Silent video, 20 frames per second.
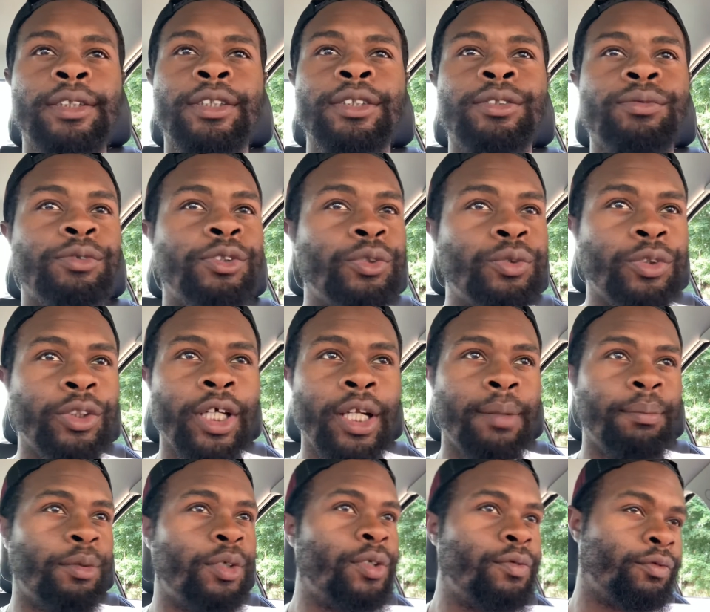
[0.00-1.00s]
because when you try to
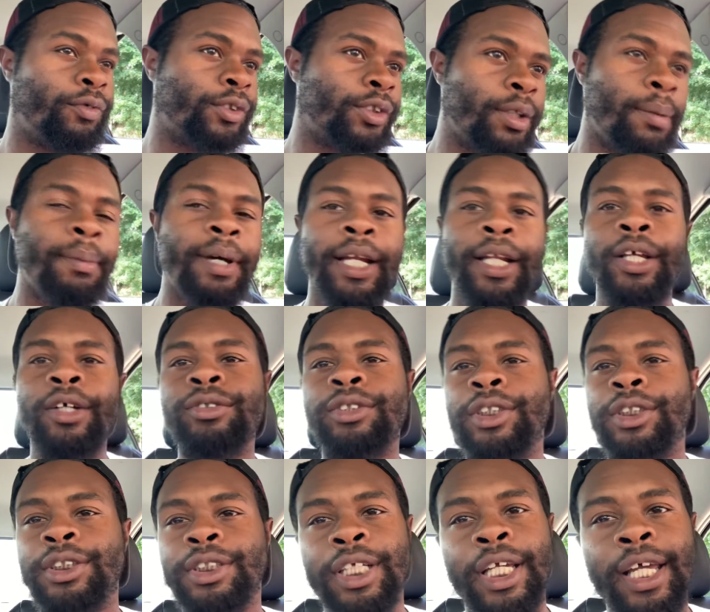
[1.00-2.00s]
move on somebody
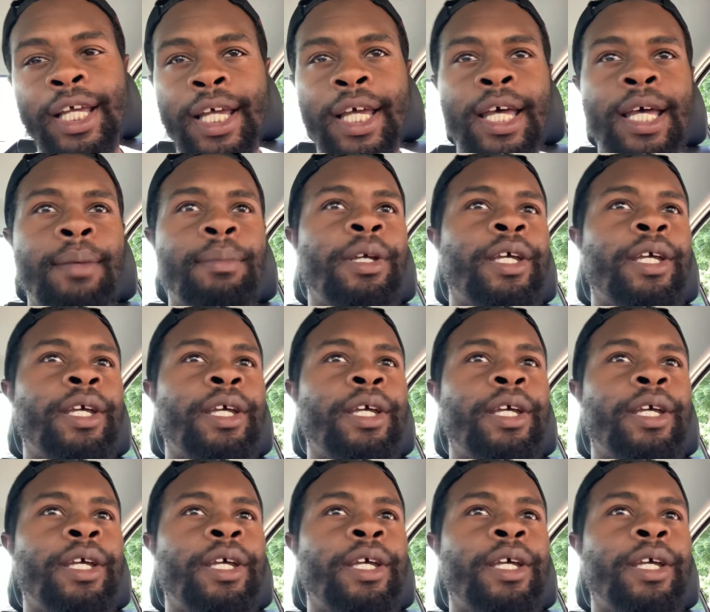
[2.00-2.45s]
else's time